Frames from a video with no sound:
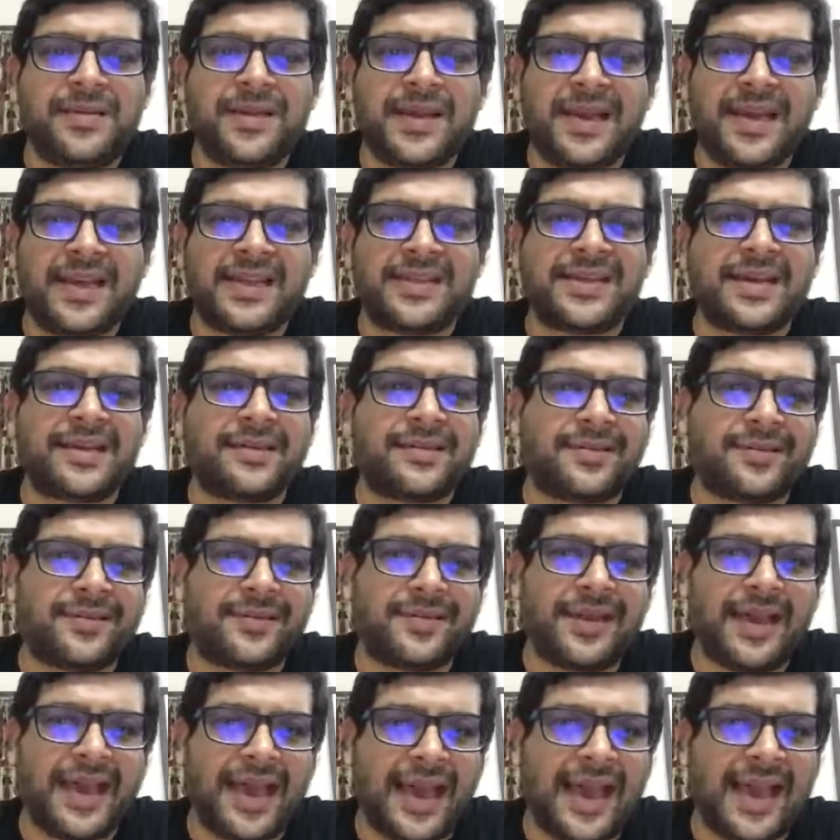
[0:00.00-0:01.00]
age as
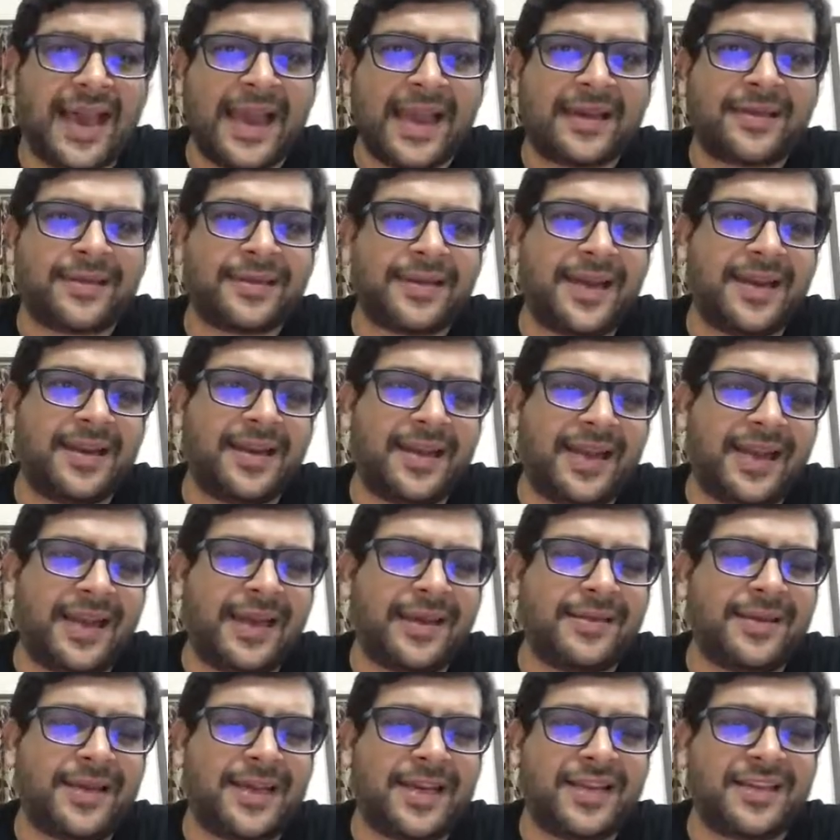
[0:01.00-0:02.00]
X and
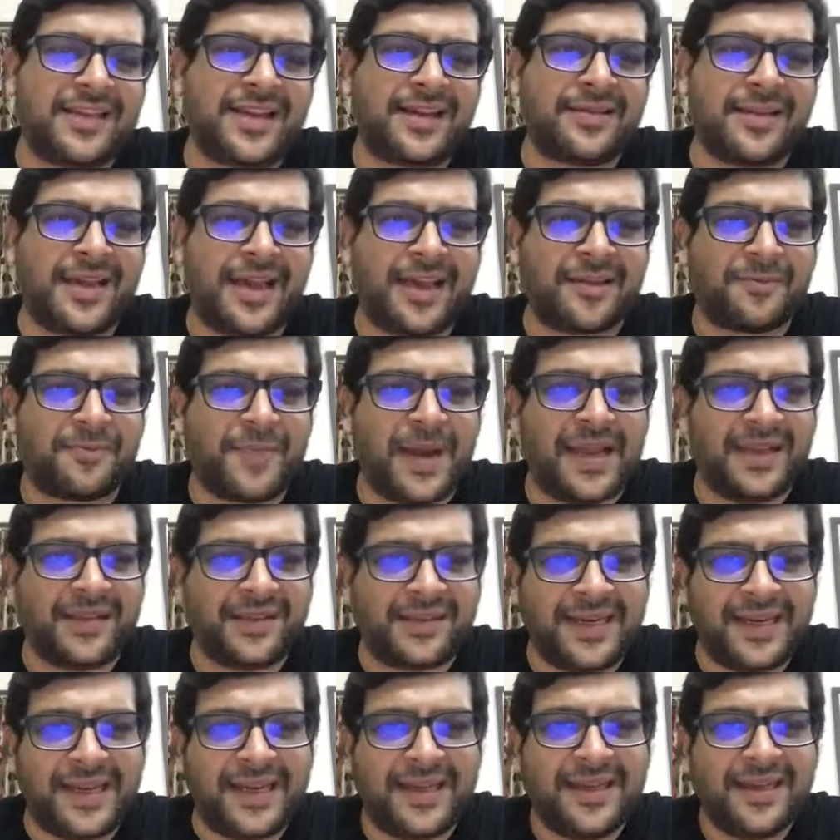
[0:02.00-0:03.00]
A's age as X by
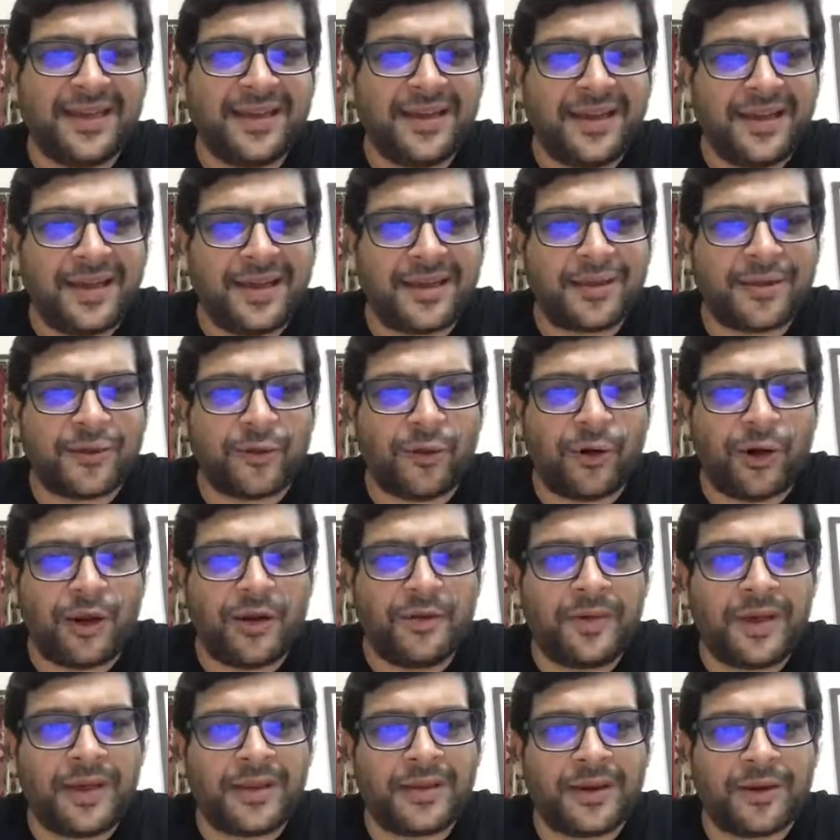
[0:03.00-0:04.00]
3, it's
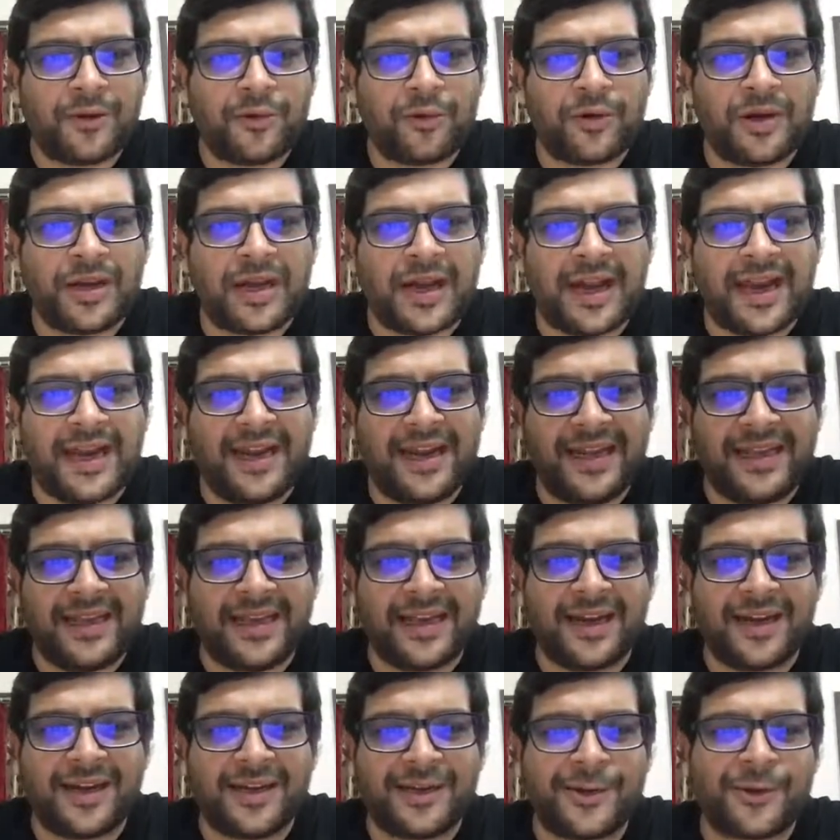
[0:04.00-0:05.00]
always a good
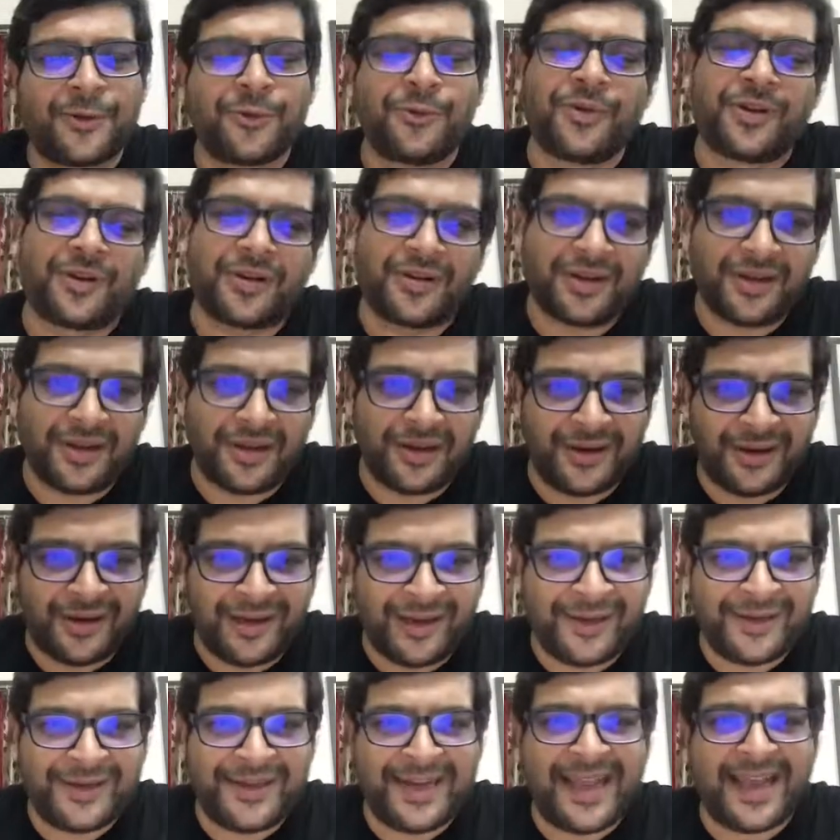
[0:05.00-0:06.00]
idea to
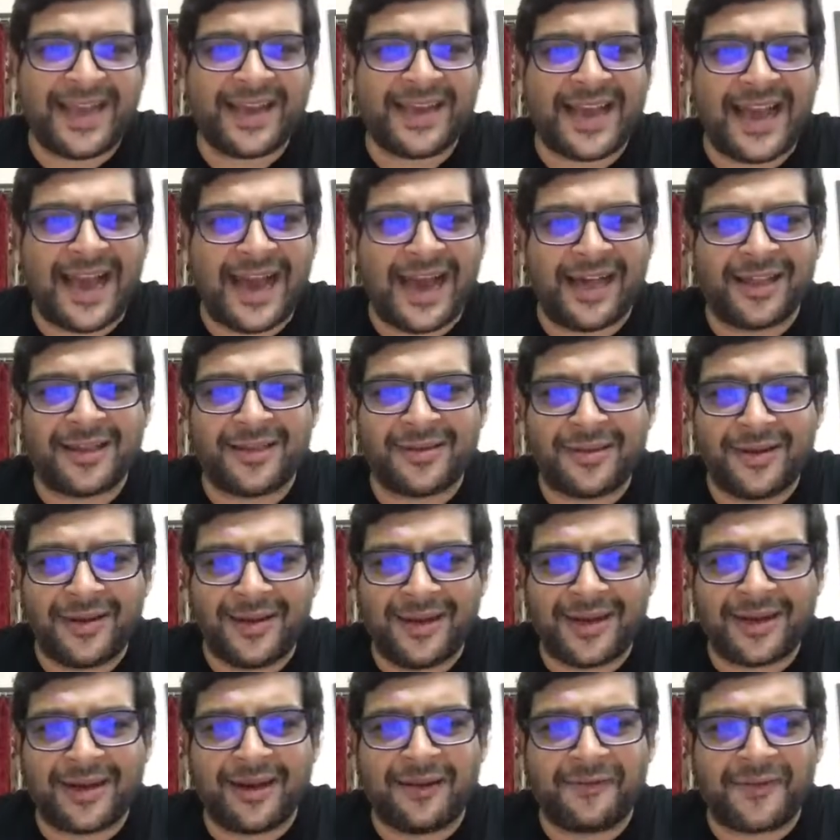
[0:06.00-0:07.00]
take as
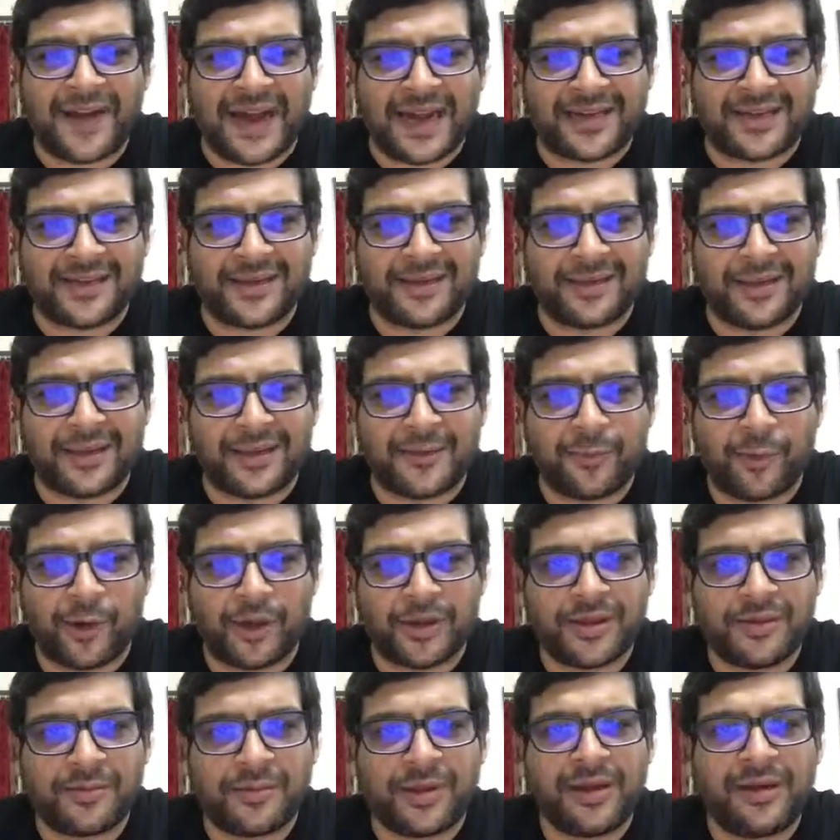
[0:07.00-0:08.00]
little fractions as
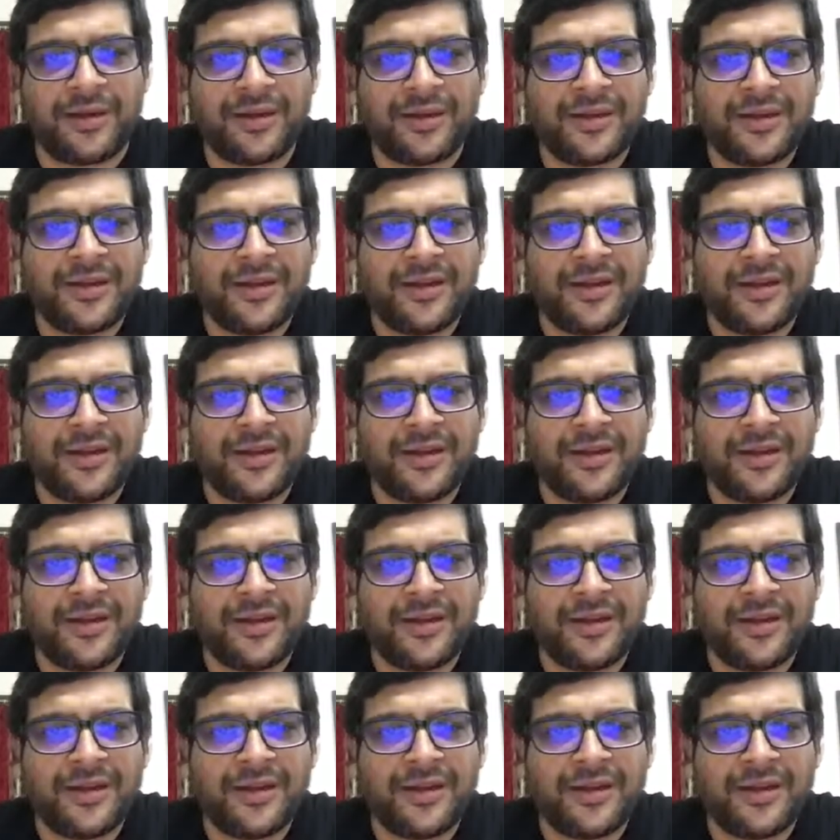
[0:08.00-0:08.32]
possible,